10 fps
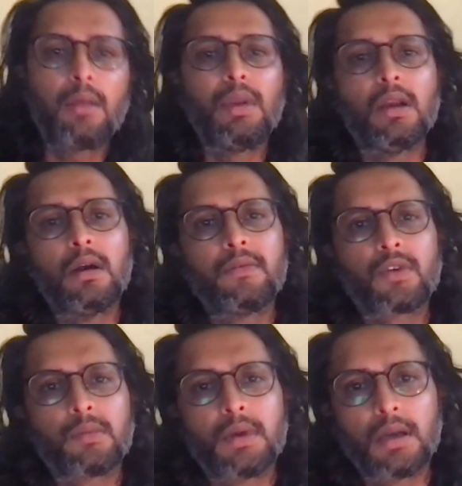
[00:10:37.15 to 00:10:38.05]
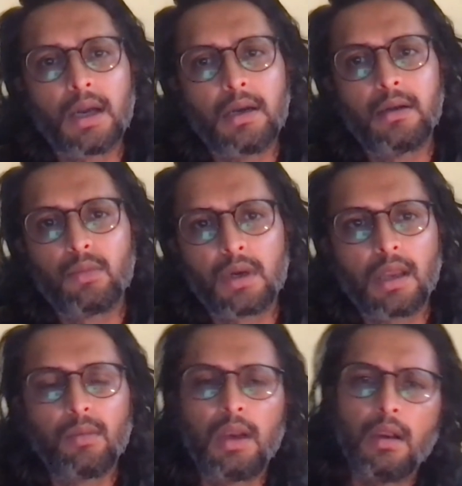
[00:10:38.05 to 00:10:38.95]
What can we learn from Karn?
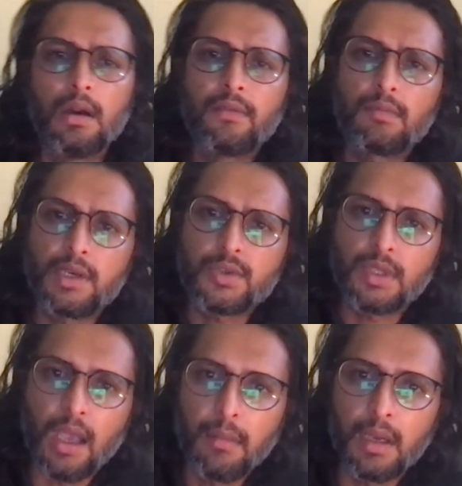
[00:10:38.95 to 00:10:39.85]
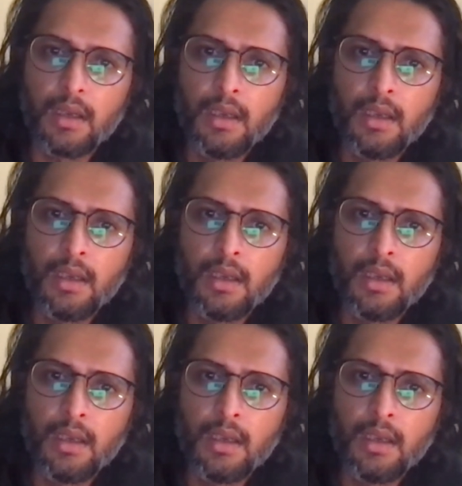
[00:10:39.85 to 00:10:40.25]
What can we learn from Ashwatthama?